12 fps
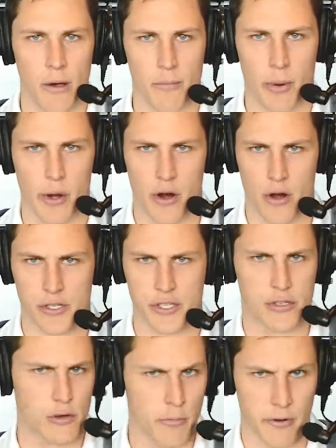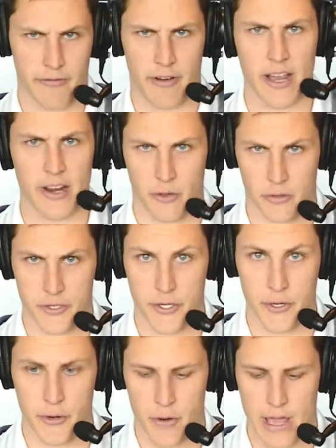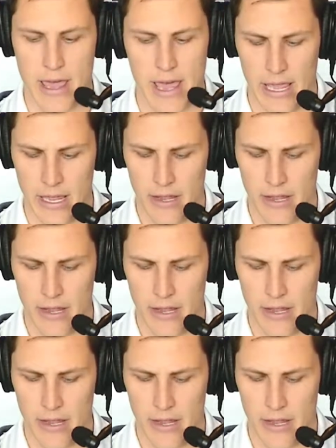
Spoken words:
but are super vital to a